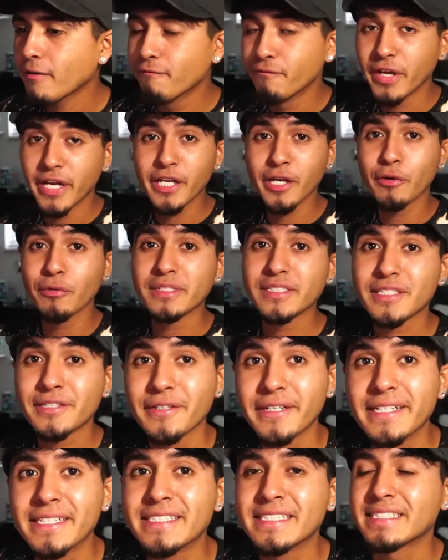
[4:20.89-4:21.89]
video was
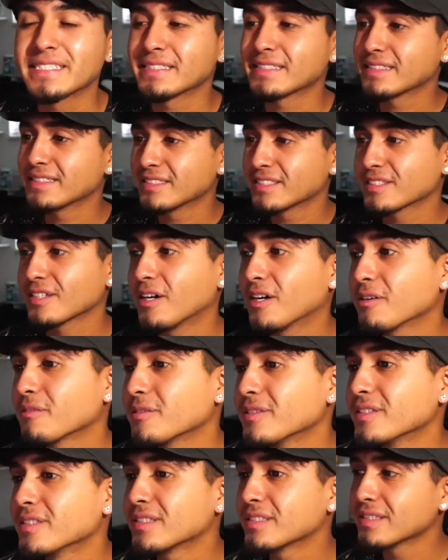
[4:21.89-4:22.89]
crazy. Song
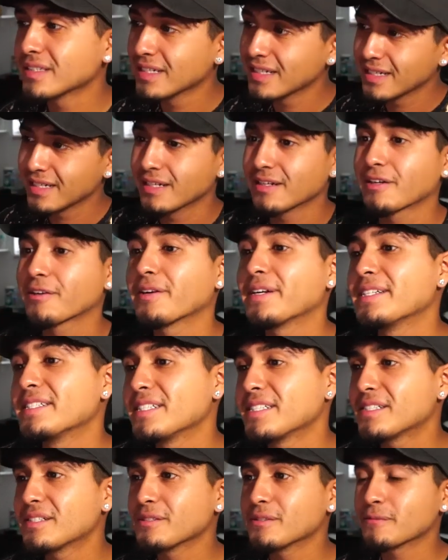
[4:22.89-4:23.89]
was
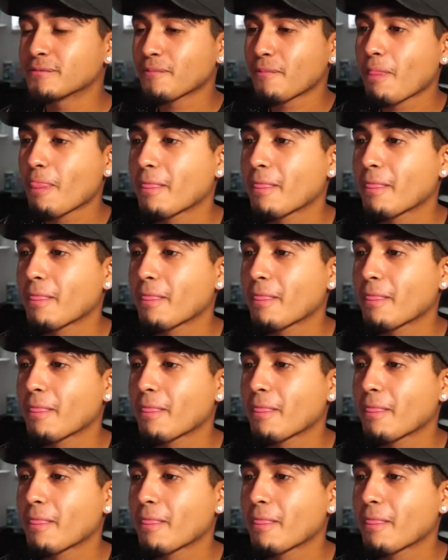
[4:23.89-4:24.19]
crazy too.